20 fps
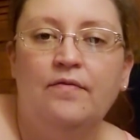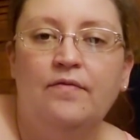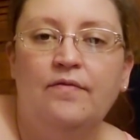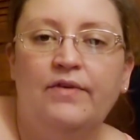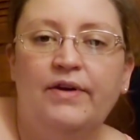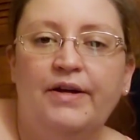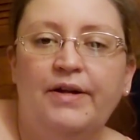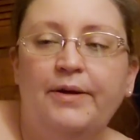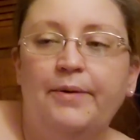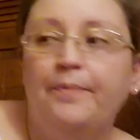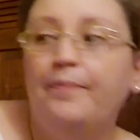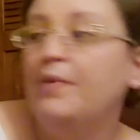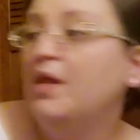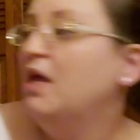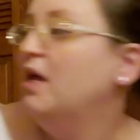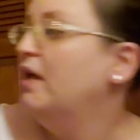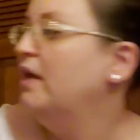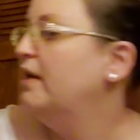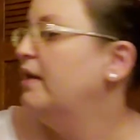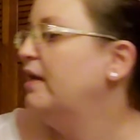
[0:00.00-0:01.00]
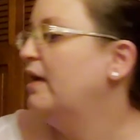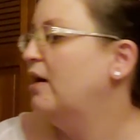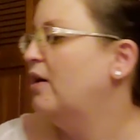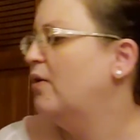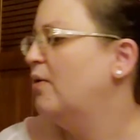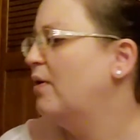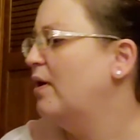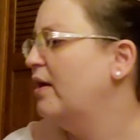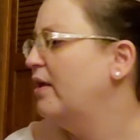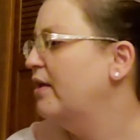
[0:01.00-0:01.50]
Venom.
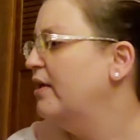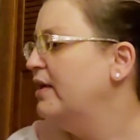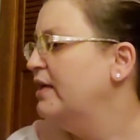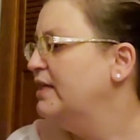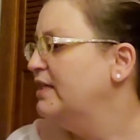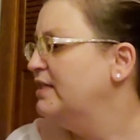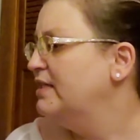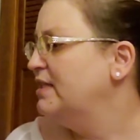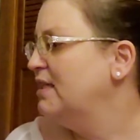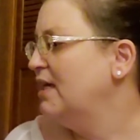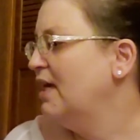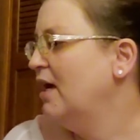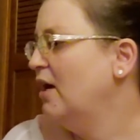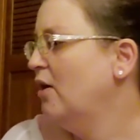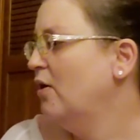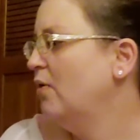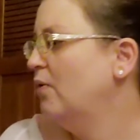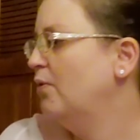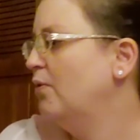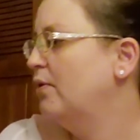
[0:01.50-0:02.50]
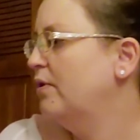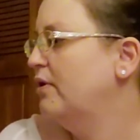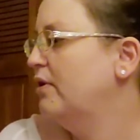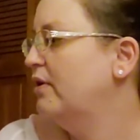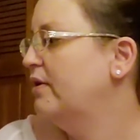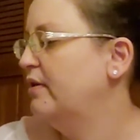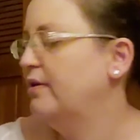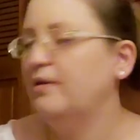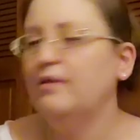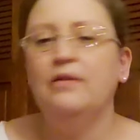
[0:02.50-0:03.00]
Now, see how
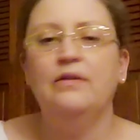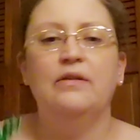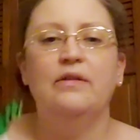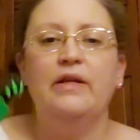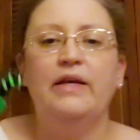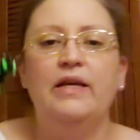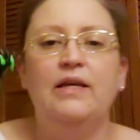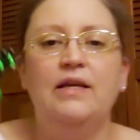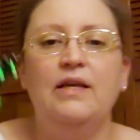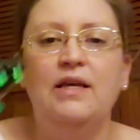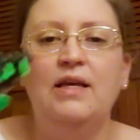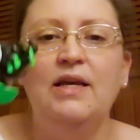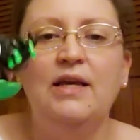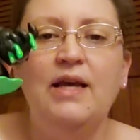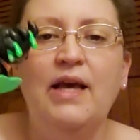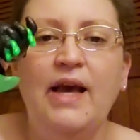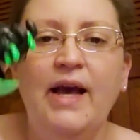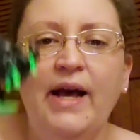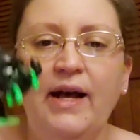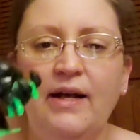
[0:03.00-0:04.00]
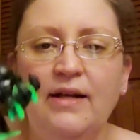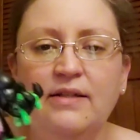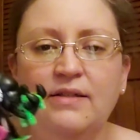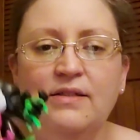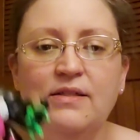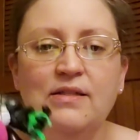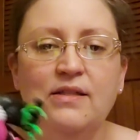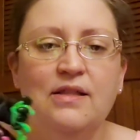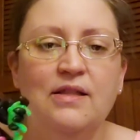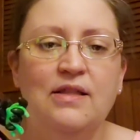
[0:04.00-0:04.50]
like he
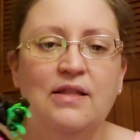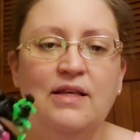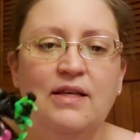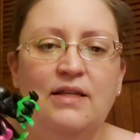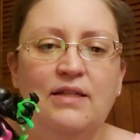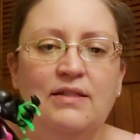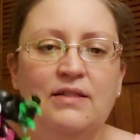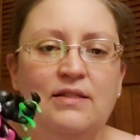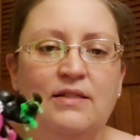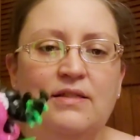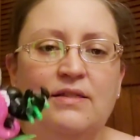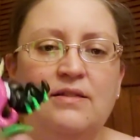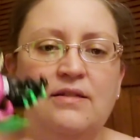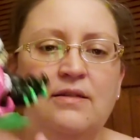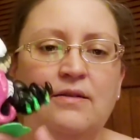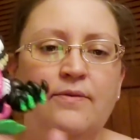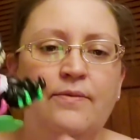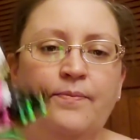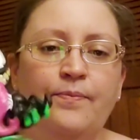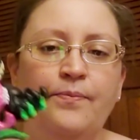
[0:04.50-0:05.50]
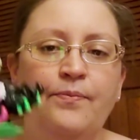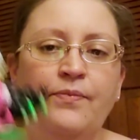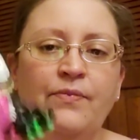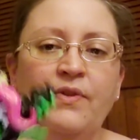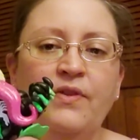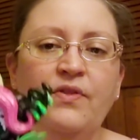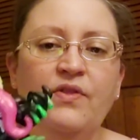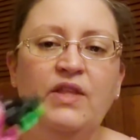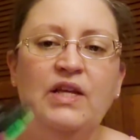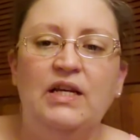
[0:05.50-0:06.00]
has this
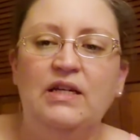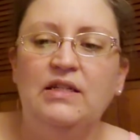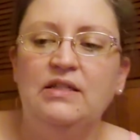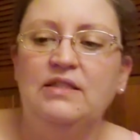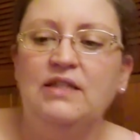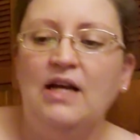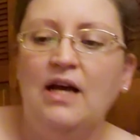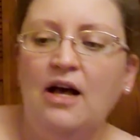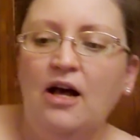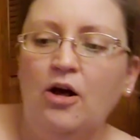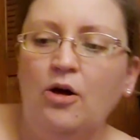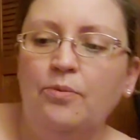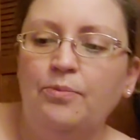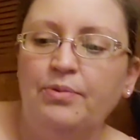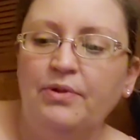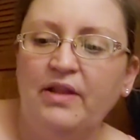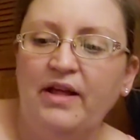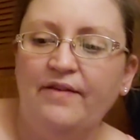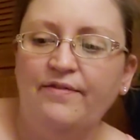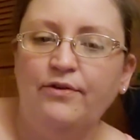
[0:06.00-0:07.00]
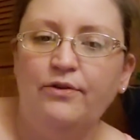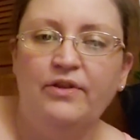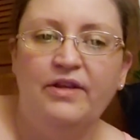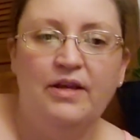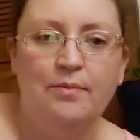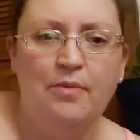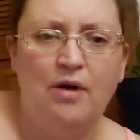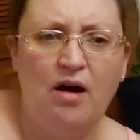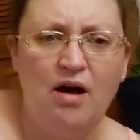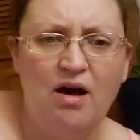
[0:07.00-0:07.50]
thing to help level
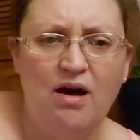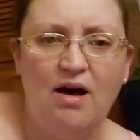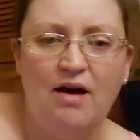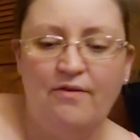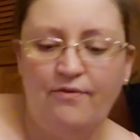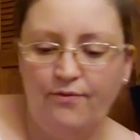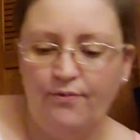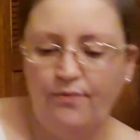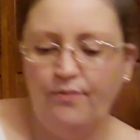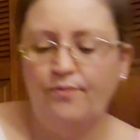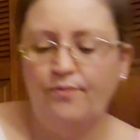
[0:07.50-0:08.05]
him off